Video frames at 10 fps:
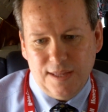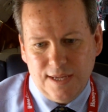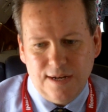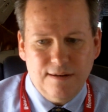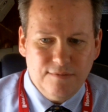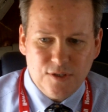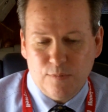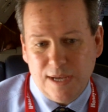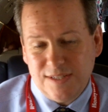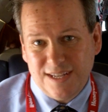then,
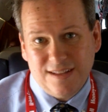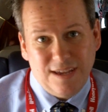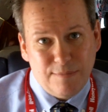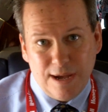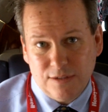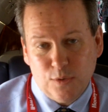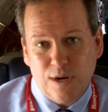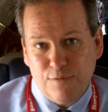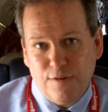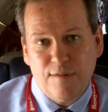so basically about
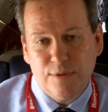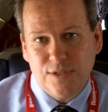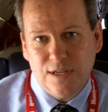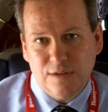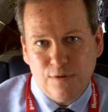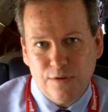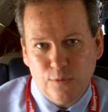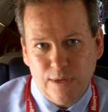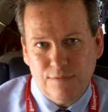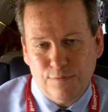25% of all
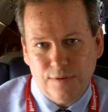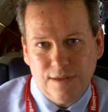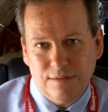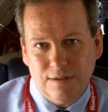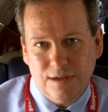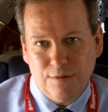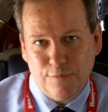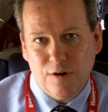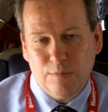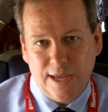the wheat
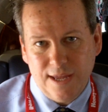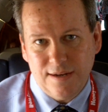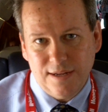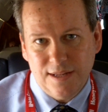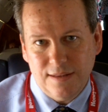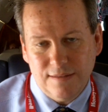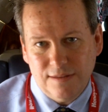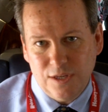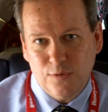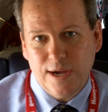farmland in
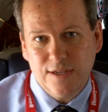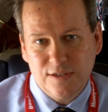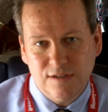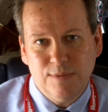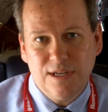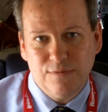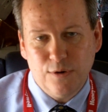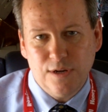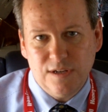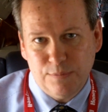the U.S. could be
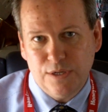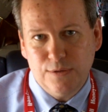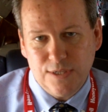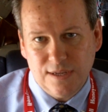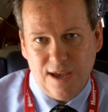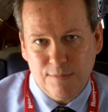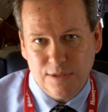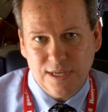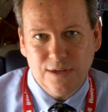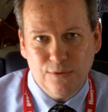converted to producing
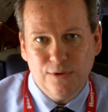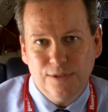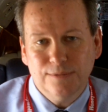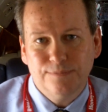Camelina oil.